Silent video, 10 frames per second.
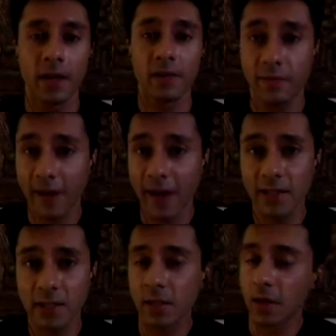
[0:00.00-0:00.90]

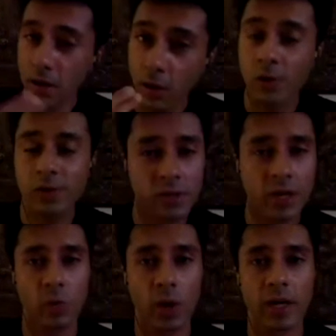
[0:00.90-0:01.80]
Fats are also
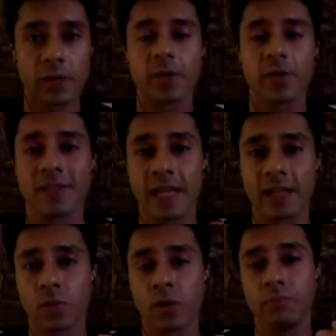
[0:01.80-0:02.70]
required because that's
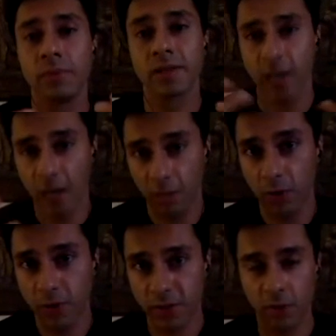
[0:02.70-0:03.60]
what builds
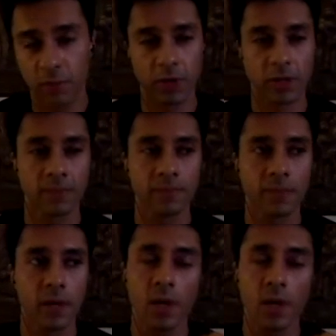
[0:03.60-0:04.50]
hormones in your body.
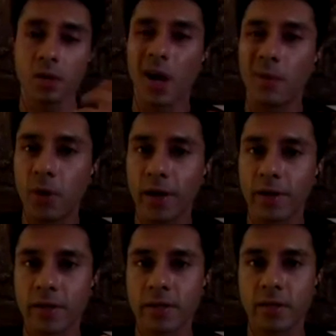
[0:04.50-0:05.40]

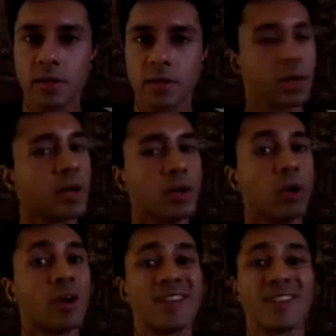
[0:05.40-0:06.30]
Carbohydrates, there are no
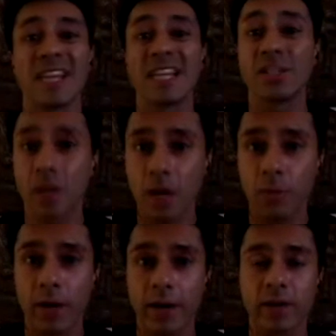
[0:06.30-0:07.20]
essential
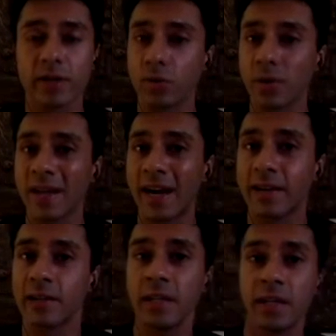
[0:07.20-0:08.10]
carbohydrates. You can
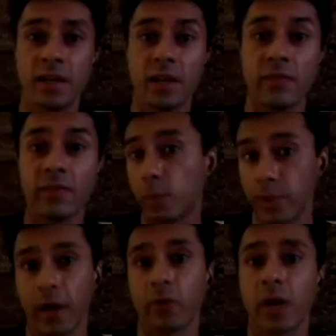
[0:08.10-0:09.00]
ideally live
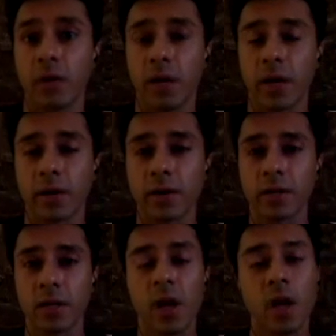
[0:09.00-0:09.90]
without carbohydrates,
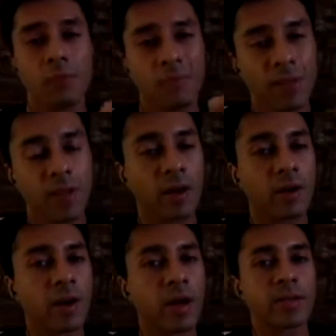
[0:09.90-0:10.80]
but they're a
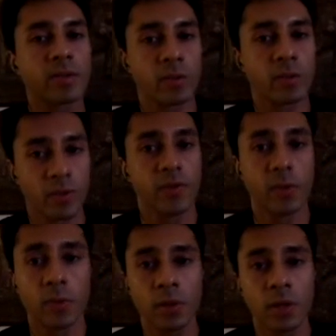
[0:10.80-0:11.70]
great source of
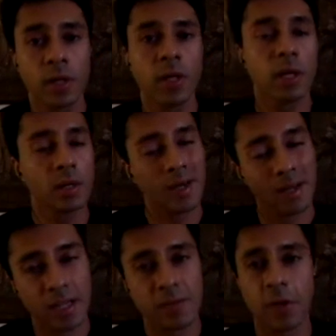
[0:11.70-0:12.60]
fuel. And
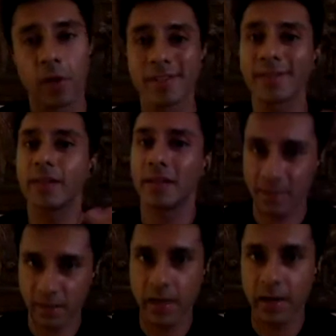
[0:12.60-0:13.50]
let's be honest, they
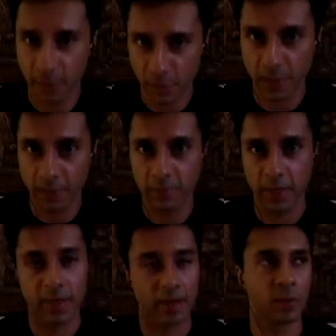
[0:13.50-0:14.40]
taste great as well,
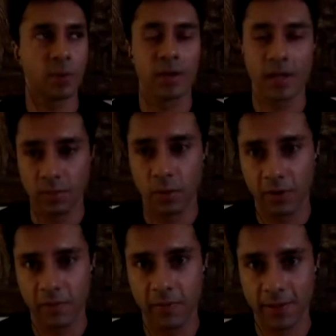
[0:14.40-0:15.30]
right? Everyone likes a bowl
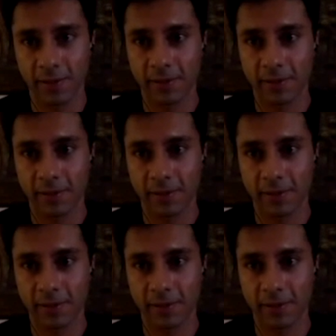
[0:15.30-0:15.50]
of pasta.